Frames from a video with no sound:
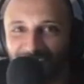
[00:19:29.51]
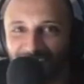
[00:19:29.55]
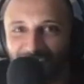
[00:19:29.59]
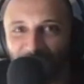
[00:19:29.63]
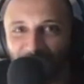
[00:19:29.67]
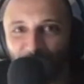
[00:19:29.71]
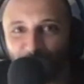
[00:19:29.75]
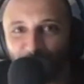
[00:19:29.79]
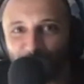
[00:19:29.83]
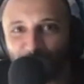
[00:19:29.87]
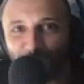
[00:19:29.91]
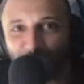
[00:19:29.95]

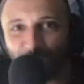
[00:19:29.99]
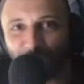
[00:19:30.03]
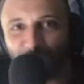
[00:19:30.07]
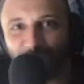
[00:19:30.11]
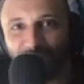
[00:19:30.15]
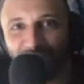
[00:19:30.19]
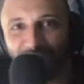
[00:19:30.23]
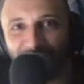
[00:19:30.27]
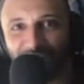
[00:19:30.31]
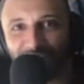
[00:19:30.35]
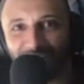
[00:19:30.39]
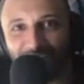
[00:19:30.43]
And
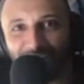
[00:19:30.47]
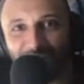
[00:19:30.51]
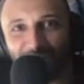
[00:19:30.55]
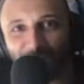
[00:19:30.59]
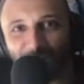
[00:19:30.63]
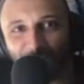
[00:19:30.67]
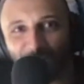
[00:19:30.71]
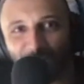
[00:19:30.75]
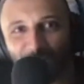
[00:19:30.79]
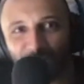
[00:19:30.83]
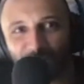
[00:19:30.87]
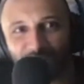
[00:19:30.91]
also,
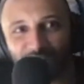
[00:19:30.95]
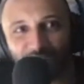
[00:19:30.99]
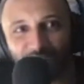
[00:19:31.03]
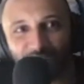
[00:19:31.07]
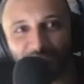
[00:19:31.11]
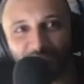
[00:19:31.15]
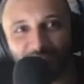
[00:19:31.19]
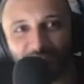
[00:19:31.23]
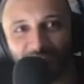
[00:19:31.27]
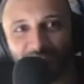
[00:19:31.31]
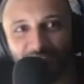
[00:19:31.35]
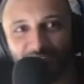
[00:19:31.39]

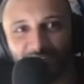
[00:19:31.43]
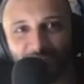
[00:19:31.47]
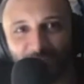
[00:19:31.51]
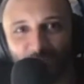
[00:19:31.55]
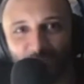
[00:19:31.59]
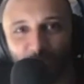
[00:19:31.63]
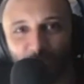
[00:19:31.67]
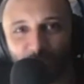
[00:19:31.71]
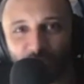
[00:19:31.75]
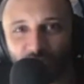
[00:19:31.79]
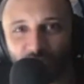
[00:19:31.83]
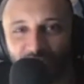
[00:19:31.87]
Mustafa
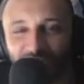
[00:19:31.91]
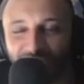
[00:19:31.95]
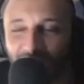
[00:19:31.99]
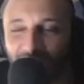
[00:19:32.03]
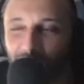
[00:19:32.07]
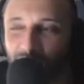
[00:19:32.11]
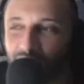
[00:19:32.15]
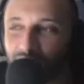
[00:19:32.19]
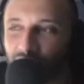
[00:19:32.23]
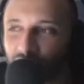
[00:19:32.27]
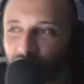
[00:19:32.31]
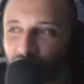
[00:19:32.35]
almost trying to
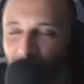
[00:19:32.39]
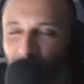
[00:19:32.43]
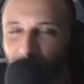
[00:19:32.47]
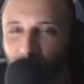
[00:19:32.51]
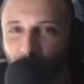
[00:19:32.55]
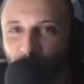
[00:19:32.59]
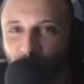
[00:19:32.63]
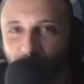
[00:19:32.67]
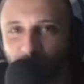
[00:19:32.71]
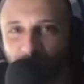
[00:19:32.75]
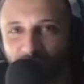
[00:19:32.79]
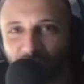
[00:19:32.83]
get me in
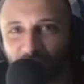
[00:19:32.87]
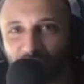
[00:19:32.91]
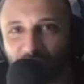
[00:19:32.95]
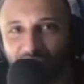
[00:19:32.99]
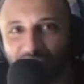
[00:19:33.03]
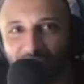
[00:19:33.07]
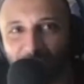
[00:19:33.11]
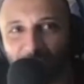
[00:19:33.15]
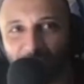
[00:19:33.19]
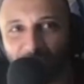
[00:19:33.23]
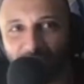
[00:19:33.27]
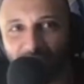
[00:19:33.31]
trouble with my
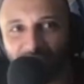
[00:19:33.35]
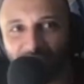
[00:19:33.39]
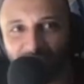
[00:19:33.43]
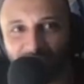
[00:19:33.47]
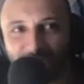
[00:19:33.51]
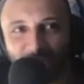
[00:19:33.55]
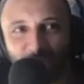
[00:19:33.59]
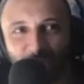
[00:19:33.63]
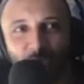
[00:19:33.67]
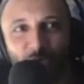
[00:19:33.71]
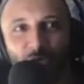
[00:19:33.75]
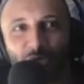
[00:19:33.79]
training
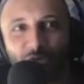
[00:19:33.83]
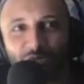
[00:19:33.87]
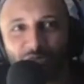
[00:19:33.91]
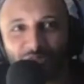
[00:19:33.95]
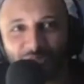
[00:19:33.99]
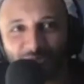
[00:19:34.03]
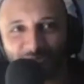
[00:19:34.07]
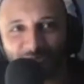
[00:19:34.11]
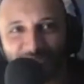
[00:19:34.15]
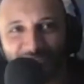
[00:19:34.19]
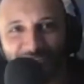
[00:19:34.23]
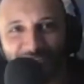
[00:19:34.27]
partners, all
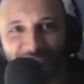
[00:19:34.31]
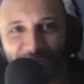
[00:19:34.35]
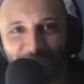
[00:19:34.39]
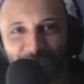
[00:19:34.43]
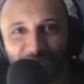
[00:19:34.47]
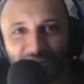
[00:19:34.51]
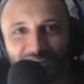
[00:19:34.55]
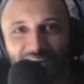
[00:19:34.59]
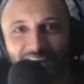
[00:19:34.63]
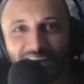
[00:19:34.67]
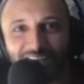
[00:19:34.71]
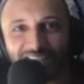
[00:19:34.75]
of them,
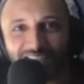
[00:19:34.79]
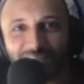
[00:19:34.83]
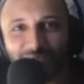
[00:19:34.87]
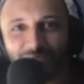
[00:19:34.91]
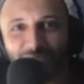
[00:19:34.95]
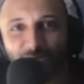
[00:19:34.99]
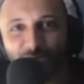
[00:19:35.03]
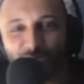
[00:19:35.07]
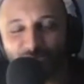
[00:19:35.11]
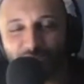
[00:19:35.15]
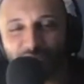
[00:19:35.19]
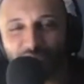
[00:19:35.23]
by
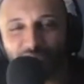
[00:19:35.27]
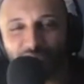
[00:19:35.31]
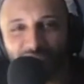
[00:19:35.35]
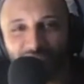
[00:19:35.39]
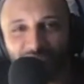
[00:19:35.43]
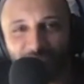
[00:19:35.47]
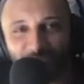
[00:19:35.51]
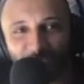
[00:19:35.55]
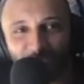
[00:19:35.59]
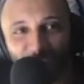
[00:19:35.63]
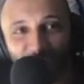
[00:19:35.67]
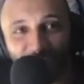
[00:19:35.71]
asking me who's my
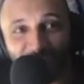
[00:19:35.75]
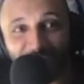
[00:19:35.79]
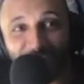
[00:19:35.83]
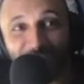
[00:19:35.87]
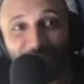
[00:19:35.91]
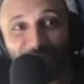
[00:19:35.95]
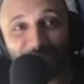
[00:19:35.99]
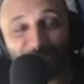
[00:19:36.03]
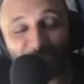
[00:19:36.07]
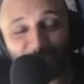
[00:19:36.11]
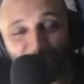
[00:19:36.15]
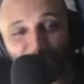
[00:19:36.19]
favorite one.
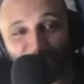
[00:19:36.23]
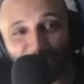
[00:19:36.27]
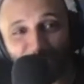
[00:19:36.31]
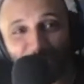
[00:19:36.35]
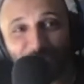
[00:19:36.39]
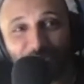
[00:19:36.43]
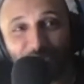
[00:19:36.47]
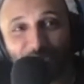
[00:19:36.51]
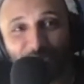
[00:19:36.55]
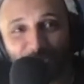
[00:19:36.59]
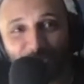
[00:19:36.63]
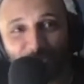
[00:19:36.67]
So a
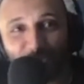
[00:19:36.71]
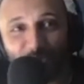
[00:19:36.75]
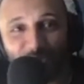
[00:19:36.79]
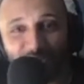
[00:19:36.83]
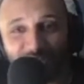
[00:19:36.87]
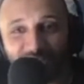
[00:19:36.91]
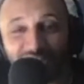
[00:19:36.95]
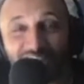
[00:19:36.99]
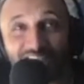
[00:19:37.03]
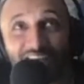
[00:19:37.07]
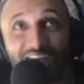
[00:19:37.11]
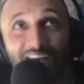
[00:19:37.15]
lot of good
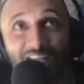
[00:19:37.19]
questions.